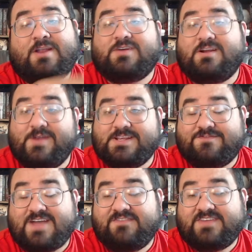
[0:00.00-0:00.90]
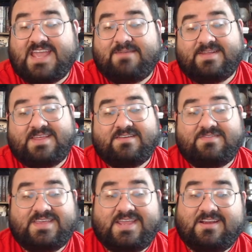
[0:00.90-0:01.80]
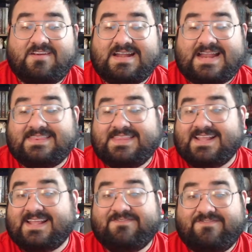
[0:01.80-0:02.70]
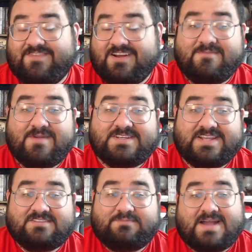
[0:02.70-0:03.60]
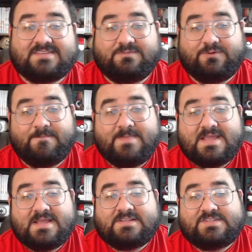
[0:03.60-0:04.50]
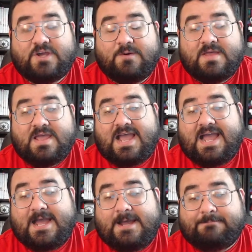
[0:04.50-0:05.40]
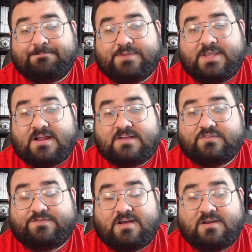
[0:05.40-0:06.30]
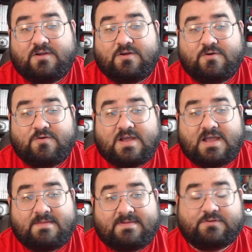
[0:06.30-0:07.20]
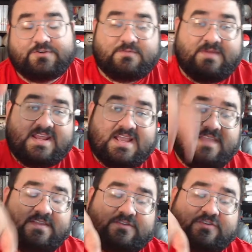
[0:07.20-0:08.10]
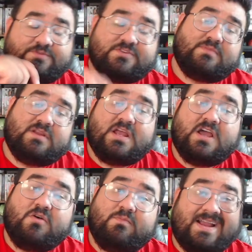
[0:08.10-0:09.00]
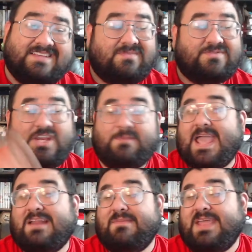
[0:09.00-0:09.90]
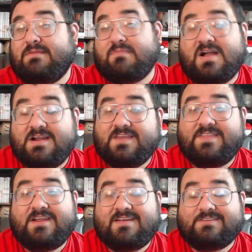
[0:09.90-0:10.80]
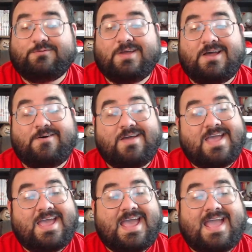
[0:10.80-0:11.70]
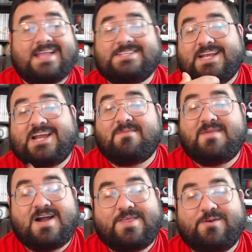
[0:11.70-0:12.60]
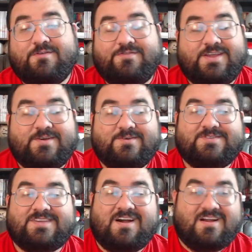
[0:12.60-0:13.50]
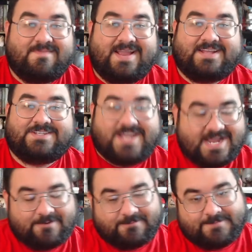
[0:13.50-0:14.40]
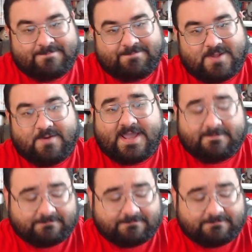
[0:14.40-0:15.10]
trying to reach 5k by the end of the year, and I think that very much is possible. So you can also follow my social media in the description below, buy some cheap anime and manga there as well, and check out my other reviews on my channel. Okay,